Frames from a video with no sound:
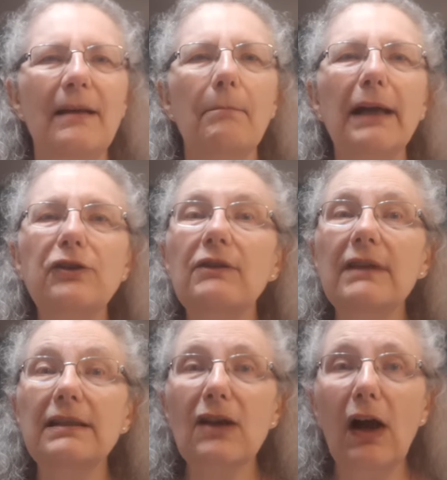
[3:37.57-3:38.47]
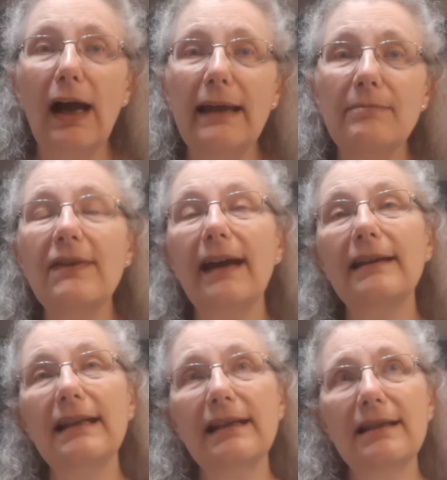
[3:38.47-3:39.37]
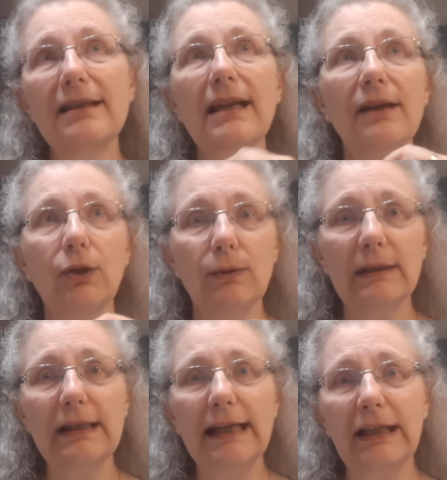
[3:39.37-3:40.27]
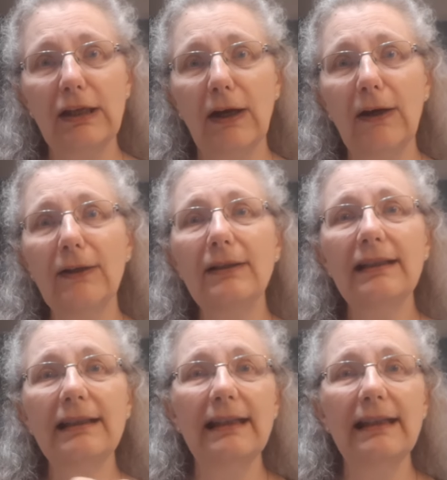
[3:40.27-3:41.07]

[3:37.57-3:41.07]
Much of the time that is acrylic yarn